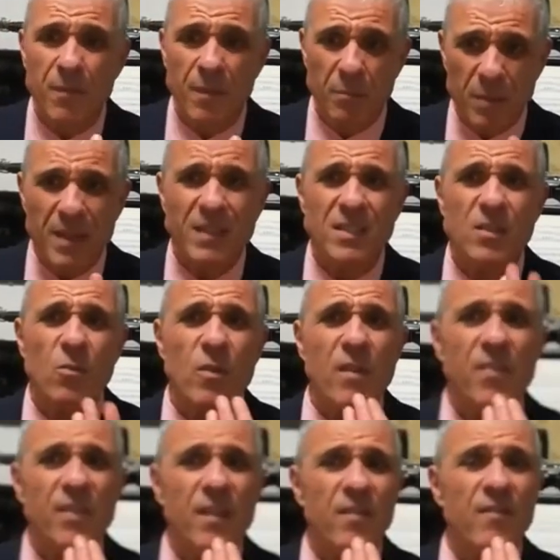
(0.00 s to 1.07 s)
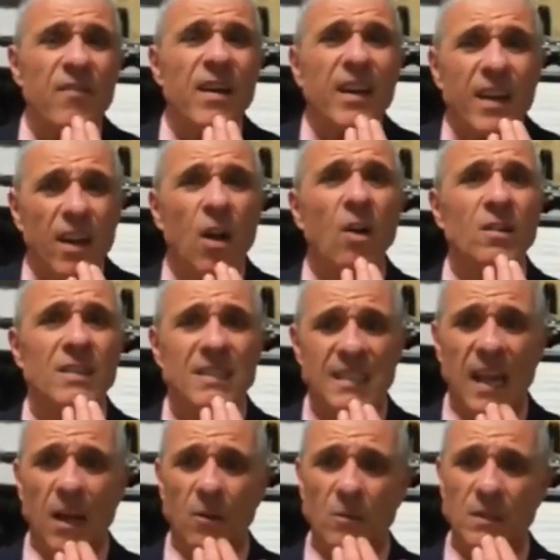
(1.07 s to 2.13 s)
piece with very long
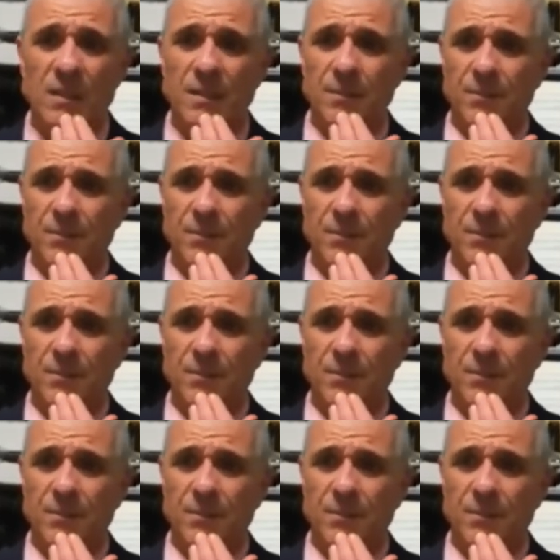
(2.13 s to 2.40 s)
sounds.